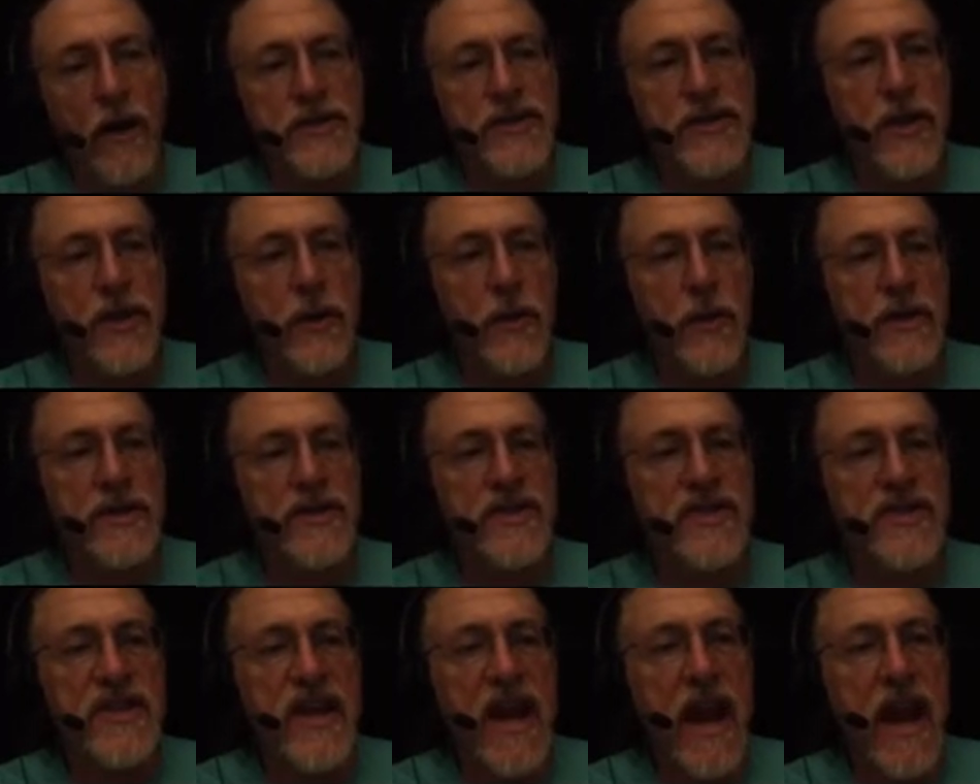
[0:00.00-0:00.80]
so it's
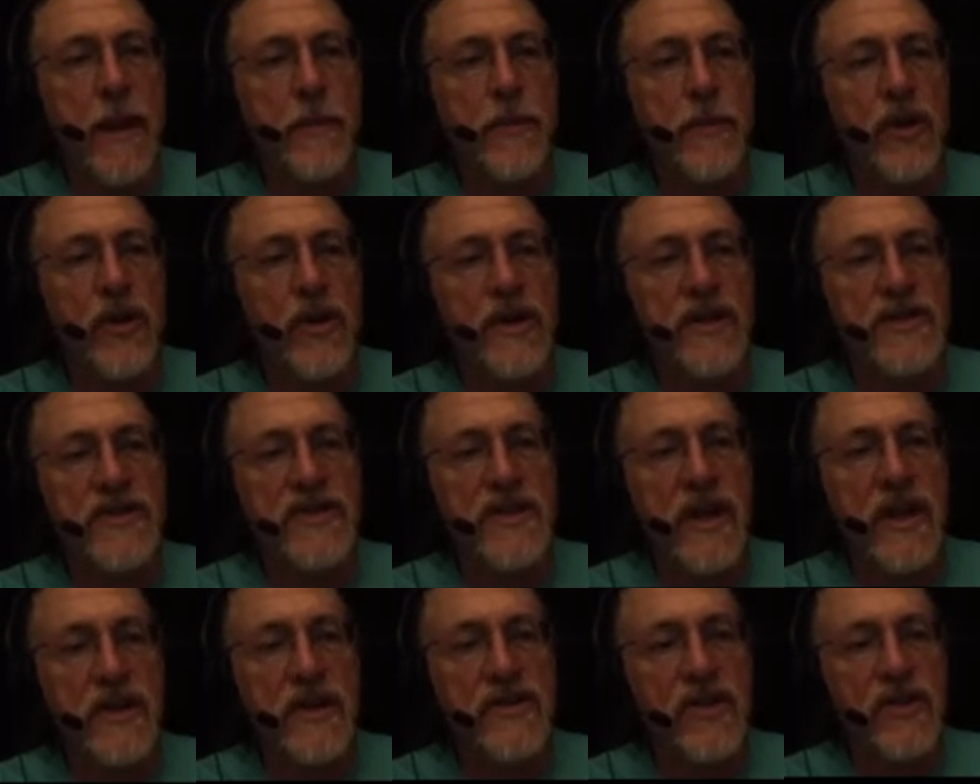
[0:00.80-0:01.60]
stable. It
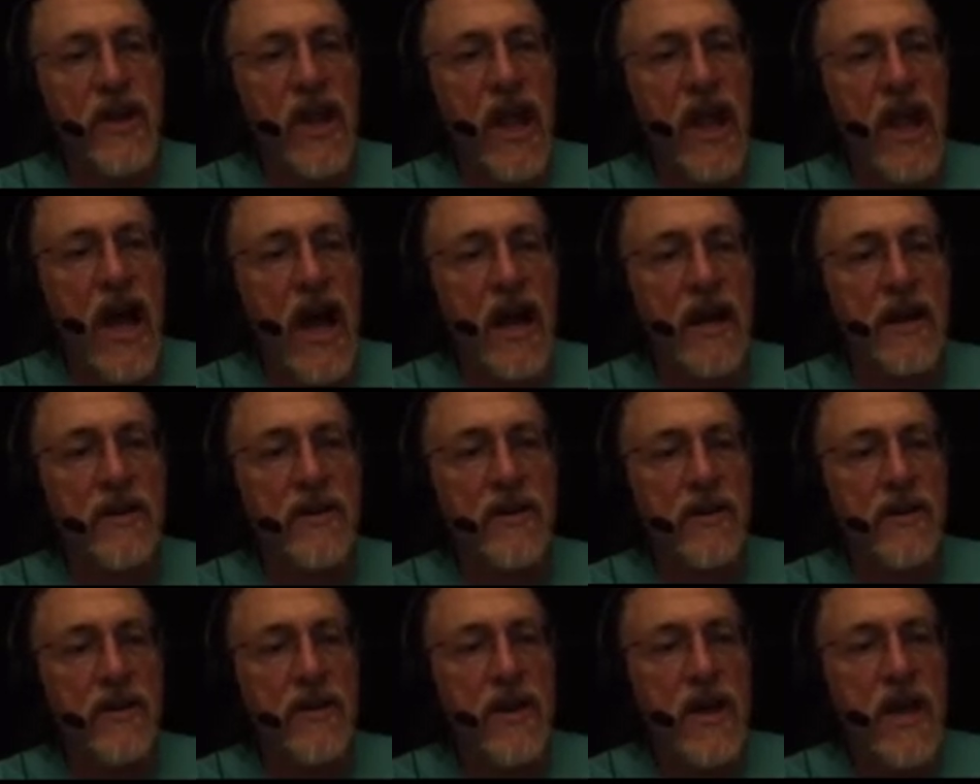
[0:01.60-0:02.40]
says locked.